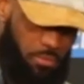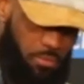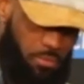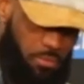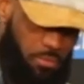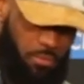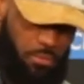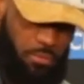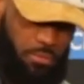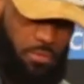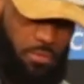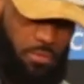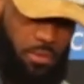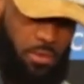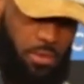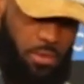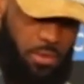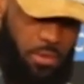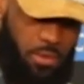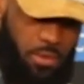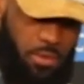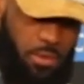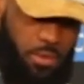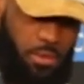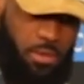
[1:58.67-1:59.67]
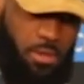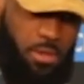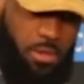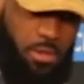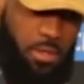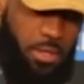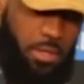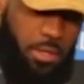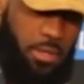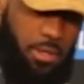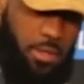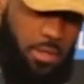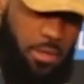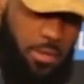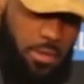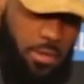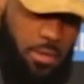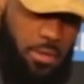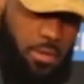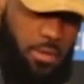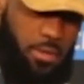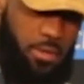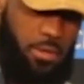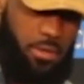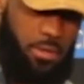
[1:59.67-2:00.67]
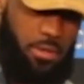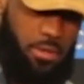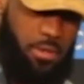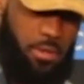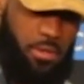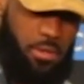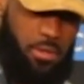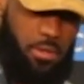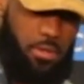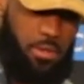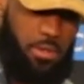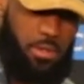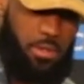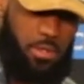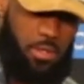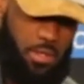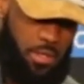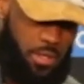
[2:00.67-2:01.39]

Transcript: beating himself up the way that we kind of see it?